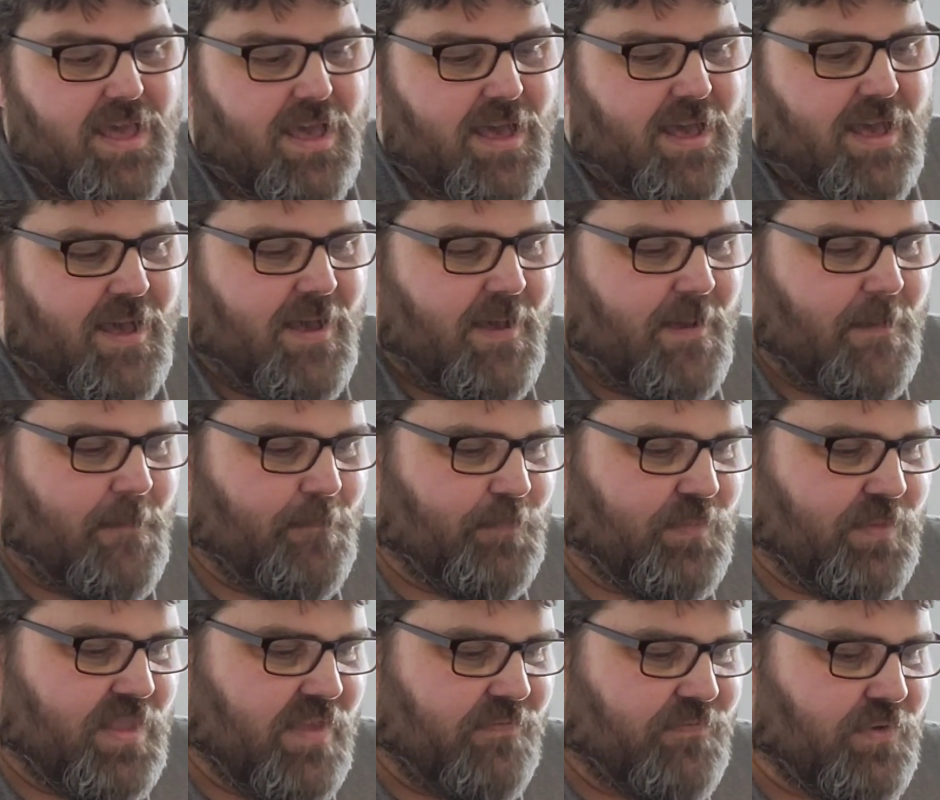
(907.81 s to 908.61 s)

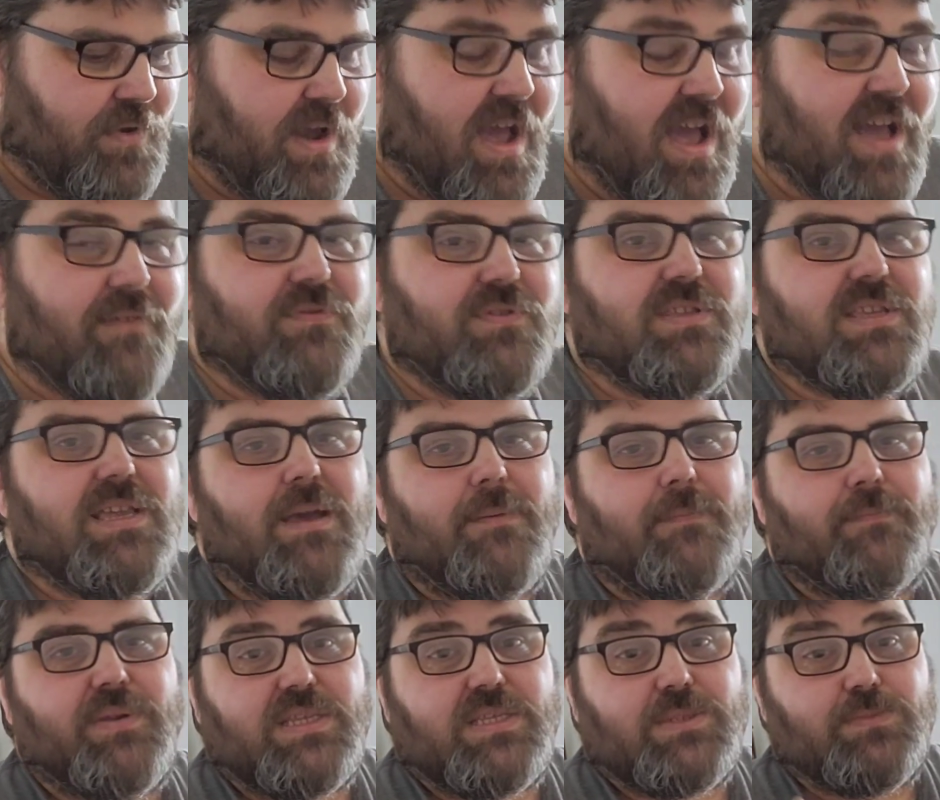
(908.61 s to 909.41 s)
If you haven't
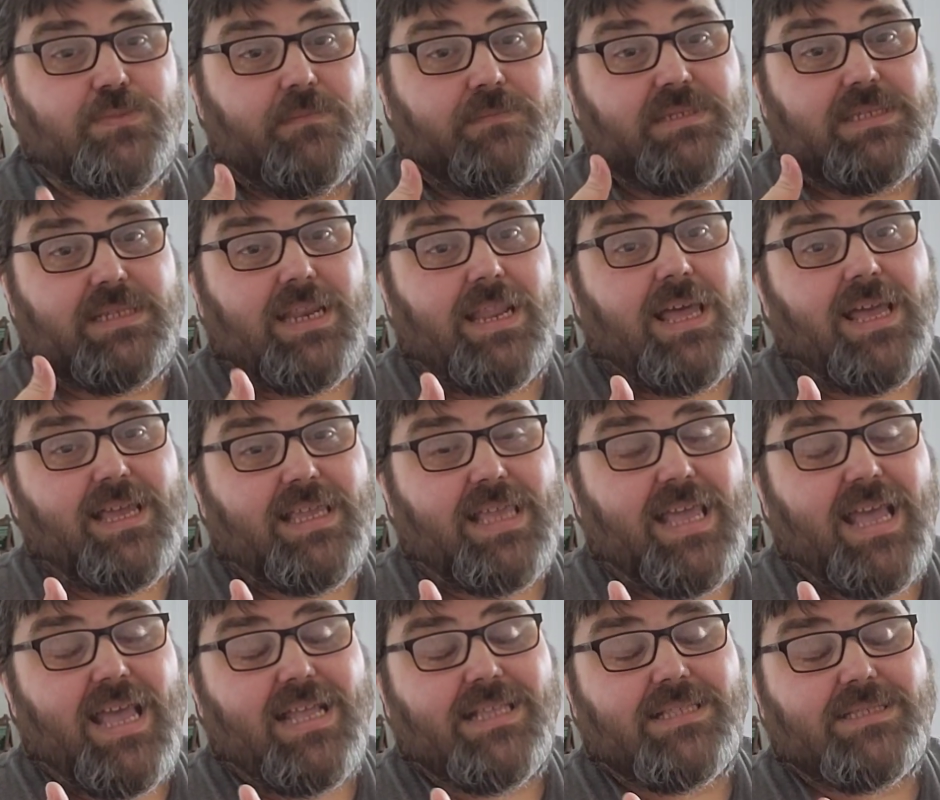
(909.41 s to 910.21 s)
yet, please remember to
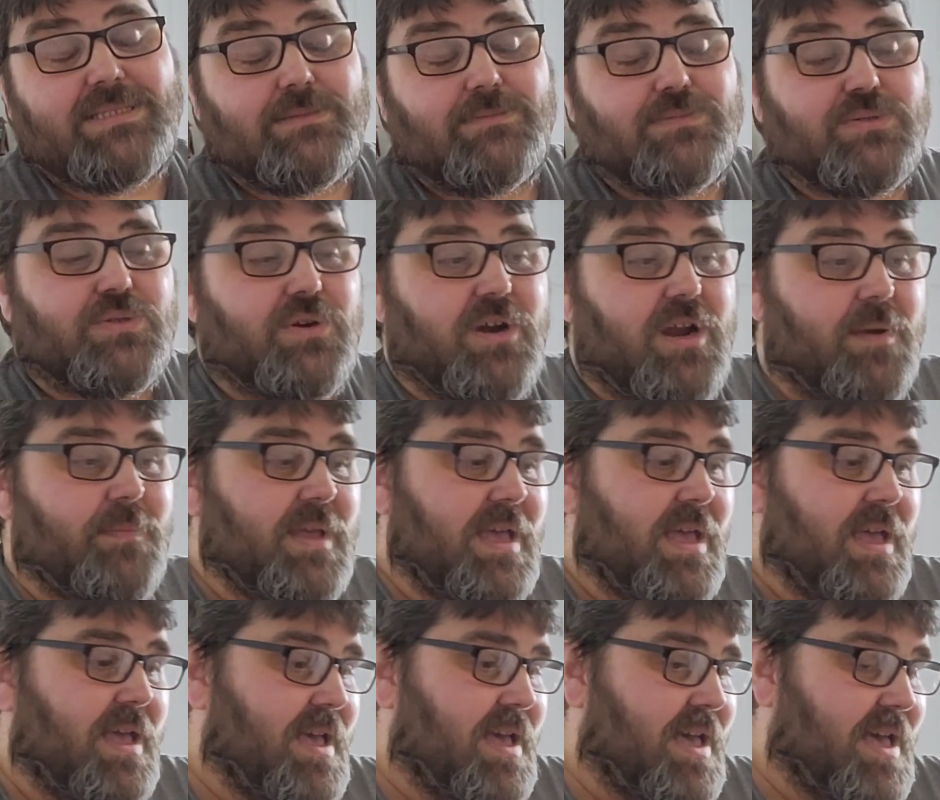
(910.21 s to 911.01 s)
like and
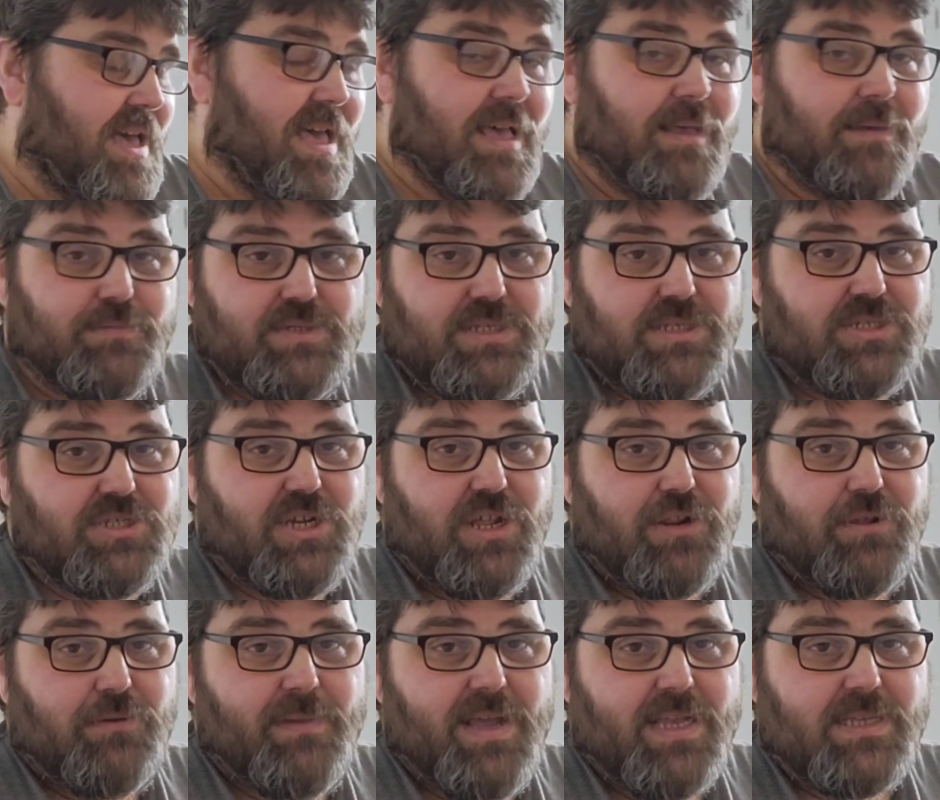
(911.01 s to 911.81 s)
subscribe. Helps the
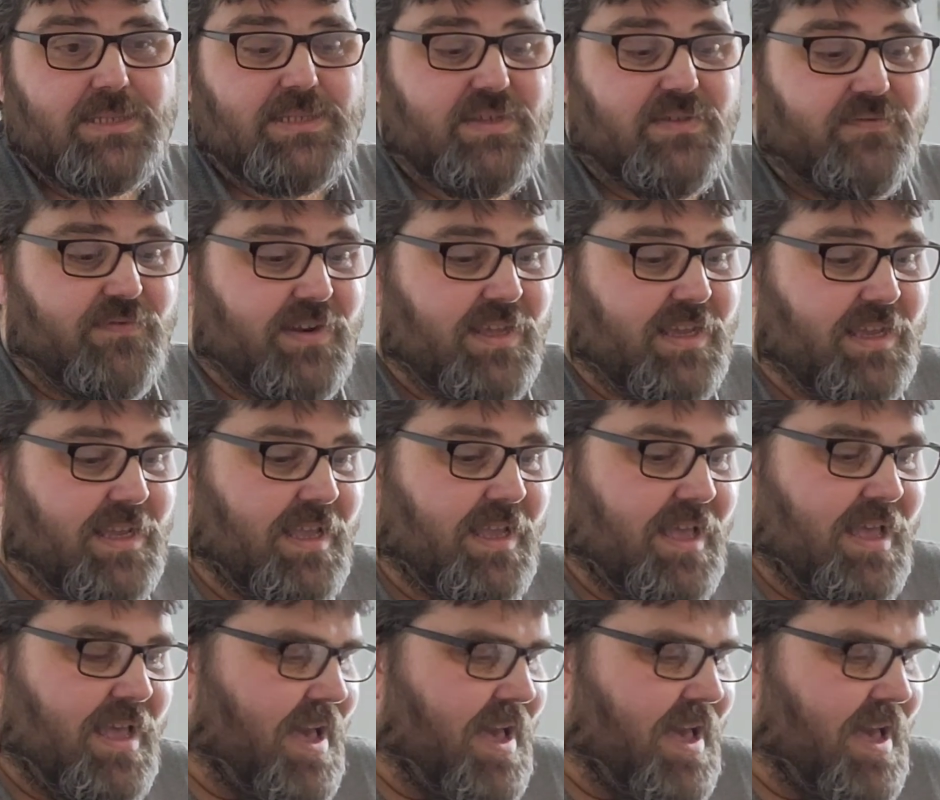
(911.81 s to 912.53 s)
channel massively.